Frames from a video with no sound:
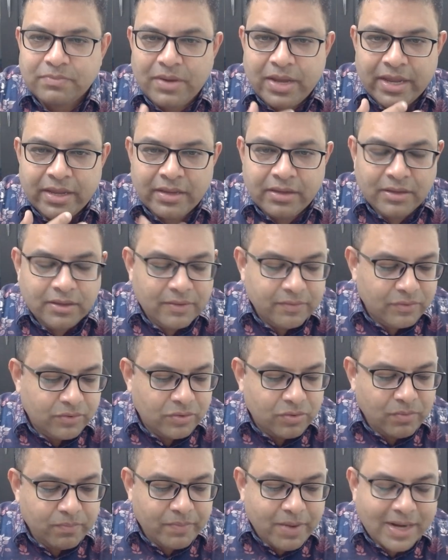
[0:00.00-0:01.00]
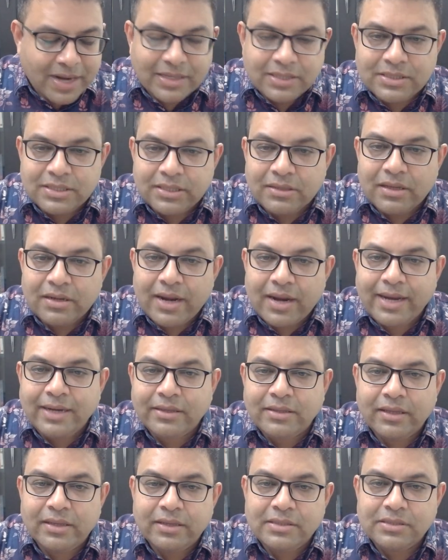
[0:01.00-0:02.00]
by, you know, practicing the
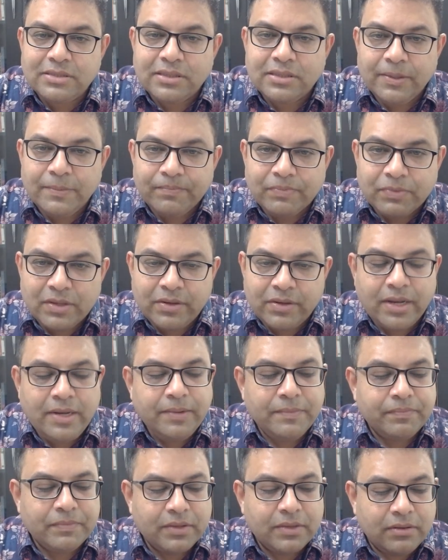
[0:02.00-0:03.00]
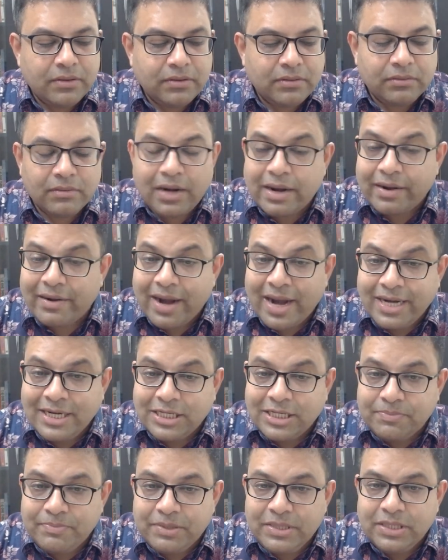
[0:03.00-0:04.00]
right things, right?
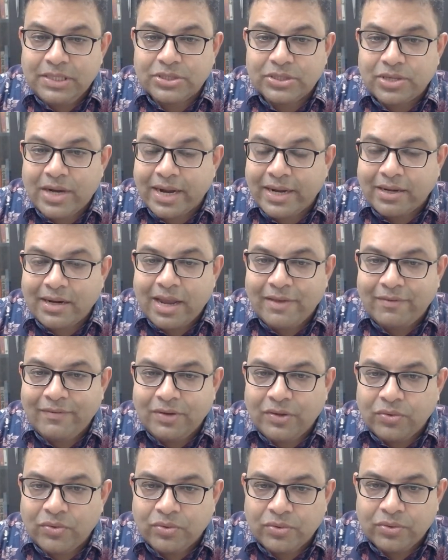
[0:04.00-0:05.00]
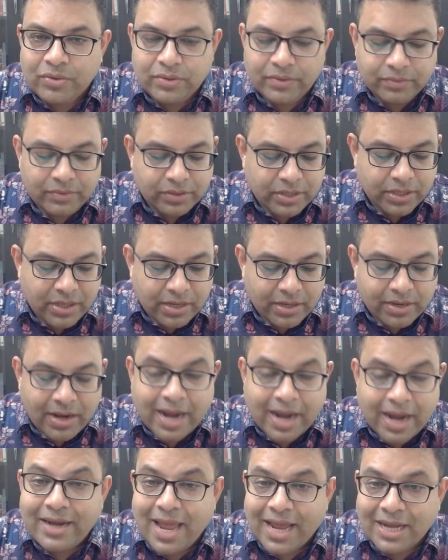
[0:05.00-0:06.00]
Right speech, right livelihood, okay?
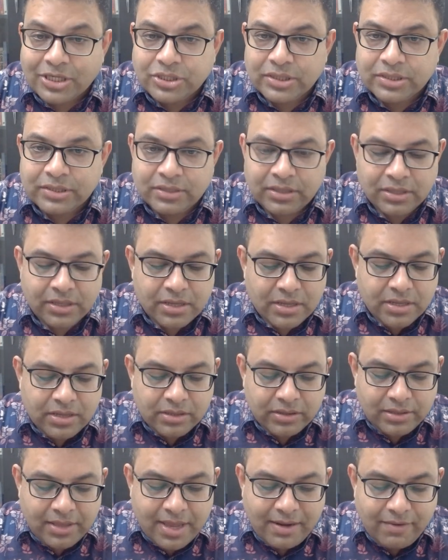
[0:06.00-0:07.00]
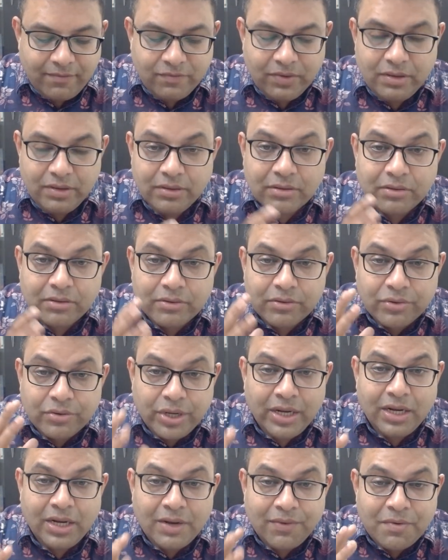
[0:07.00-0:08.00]
Right action. Then we
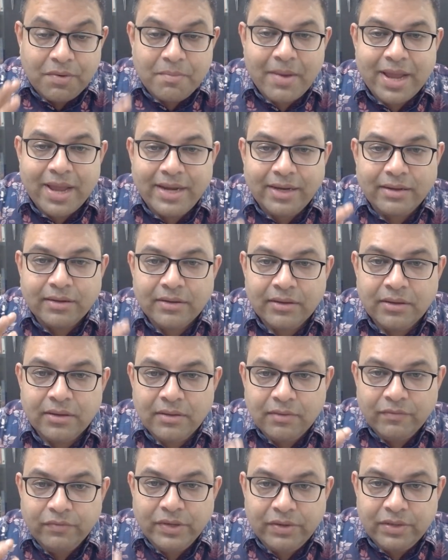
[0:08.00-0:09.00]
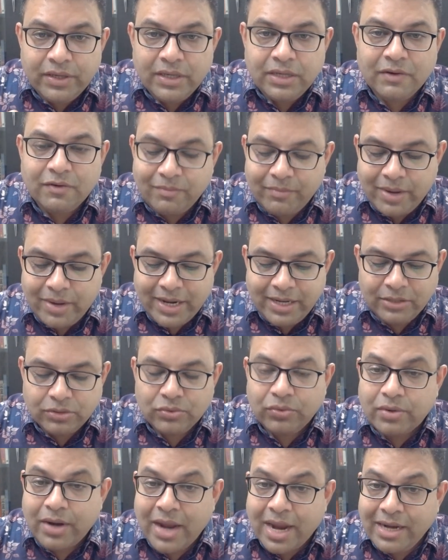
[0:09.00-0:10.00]
train our mind. We train our mind
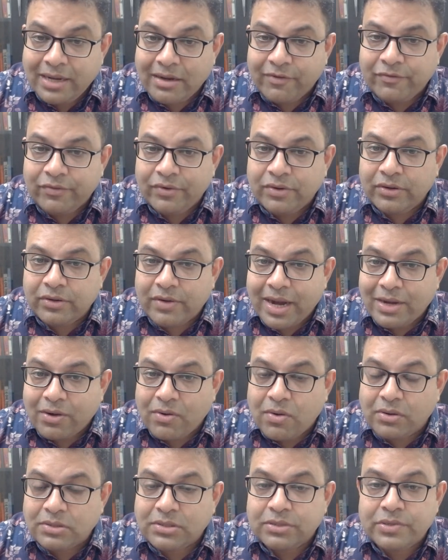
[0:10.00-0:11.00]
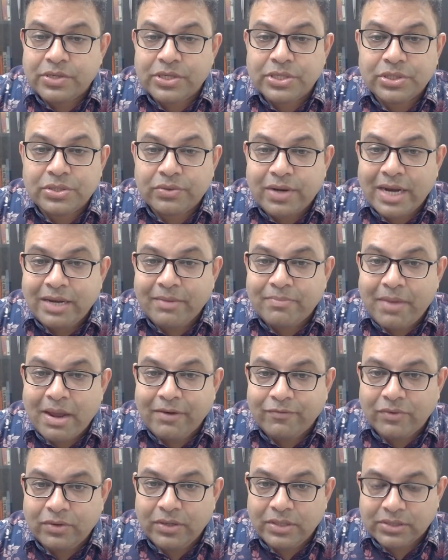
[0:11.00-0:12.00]
through right effort, right concentration, right
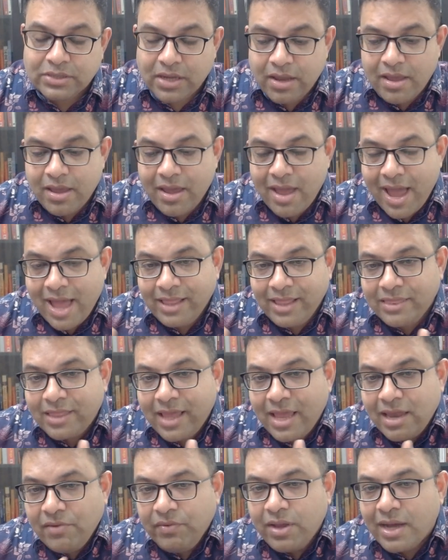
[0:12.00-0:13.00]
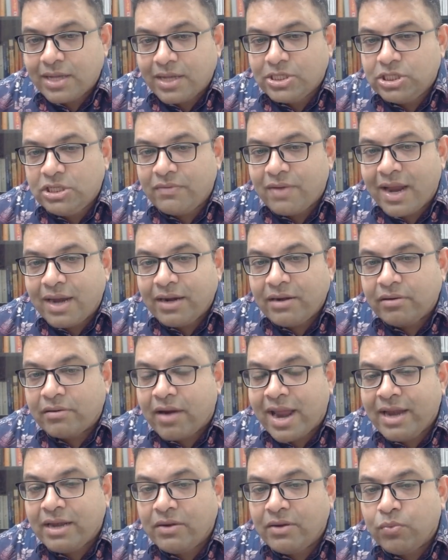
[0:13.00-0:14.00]
mindfulness. And then we achieve at
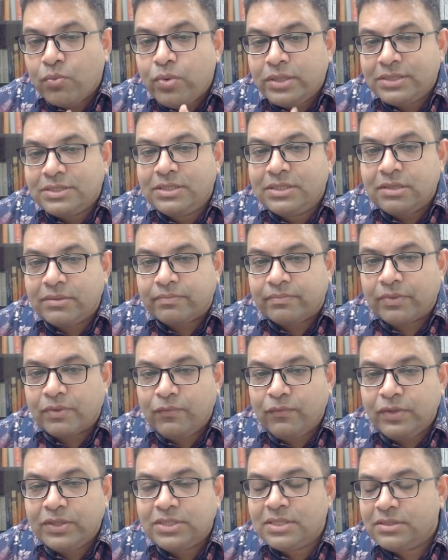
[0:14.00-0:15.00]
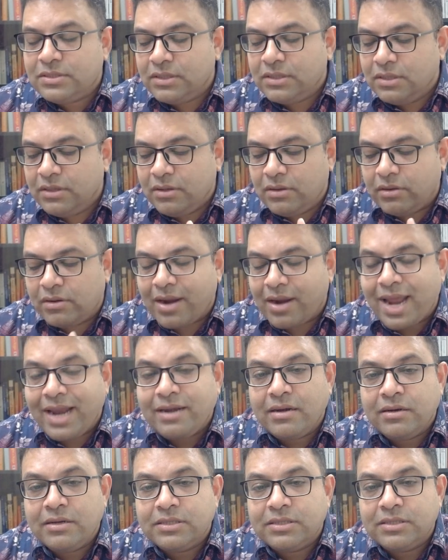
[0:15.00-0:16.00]
right wisdom, which is
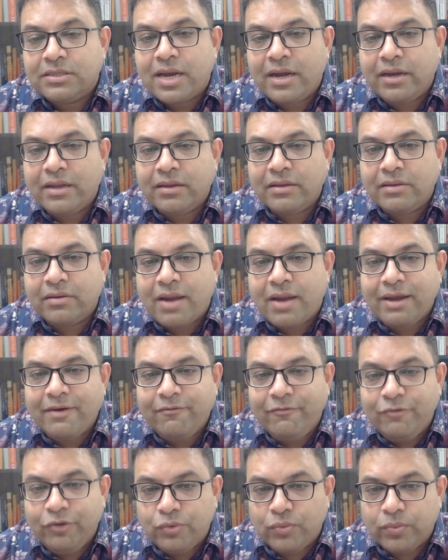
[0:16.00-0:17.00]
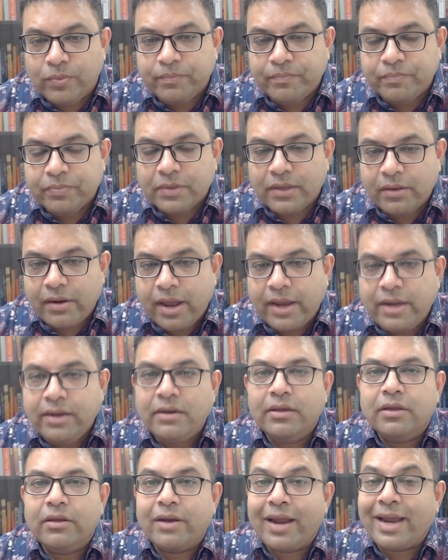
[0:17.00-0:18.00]
right understanding, right view, right?
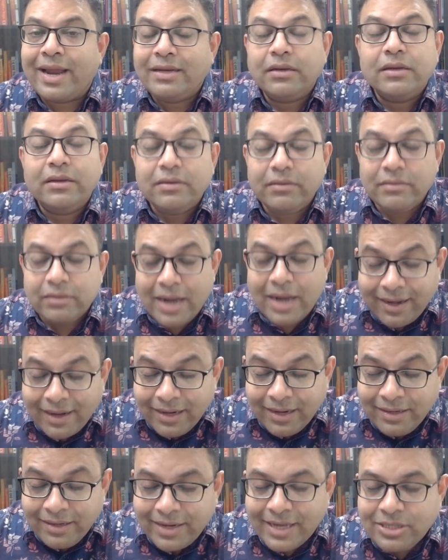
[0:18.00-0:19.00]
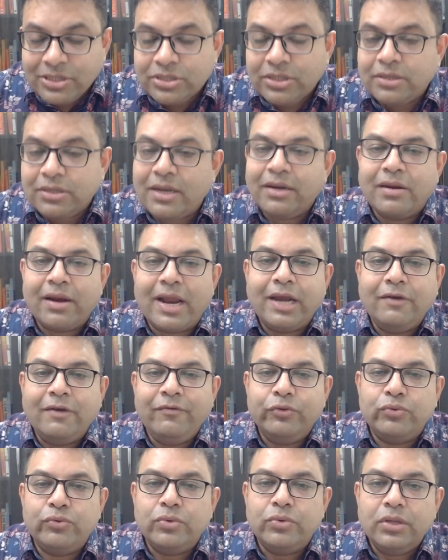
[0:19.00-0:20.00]
Right intention and right
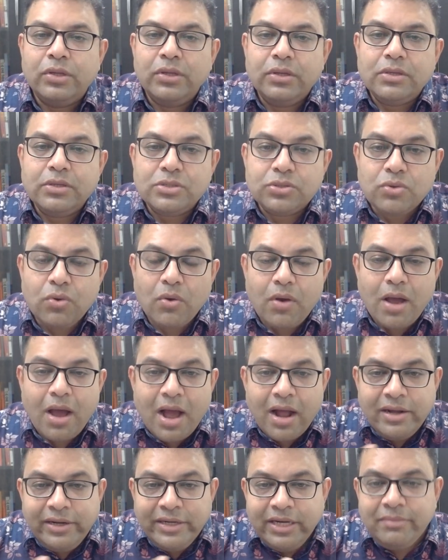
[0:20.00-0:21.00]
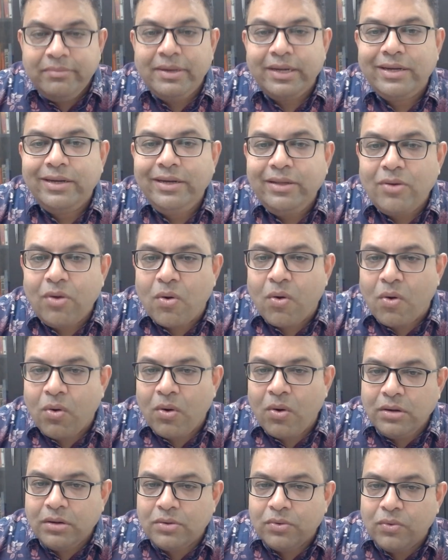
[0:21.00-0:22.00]
view. So ultimately,
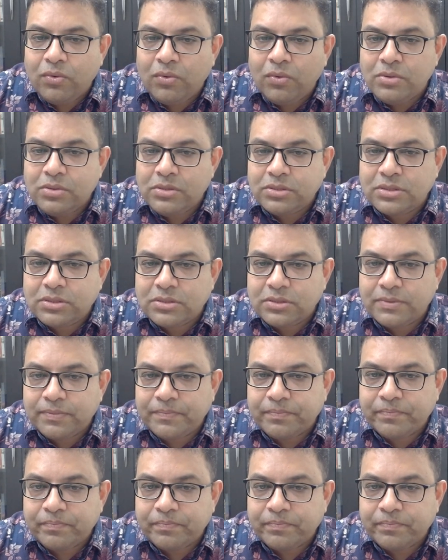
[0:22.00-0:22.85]
all roads